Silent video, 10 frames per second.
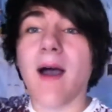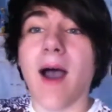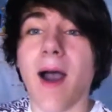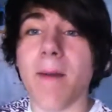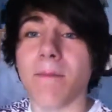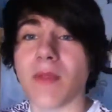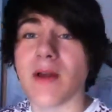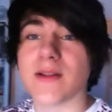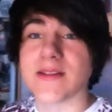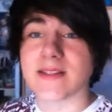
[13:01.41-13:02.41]

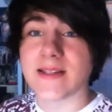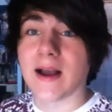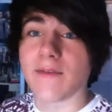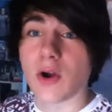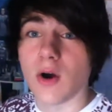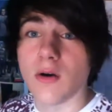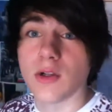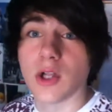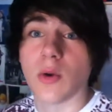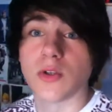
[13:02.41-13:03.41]
I've got
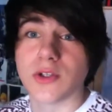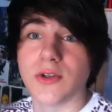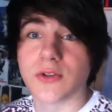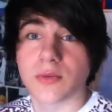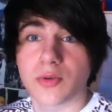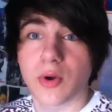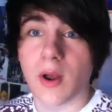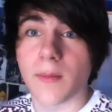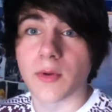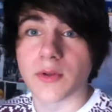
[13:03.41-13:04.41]
loads of new
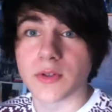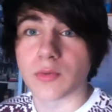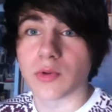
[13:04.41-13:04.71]
subscribers.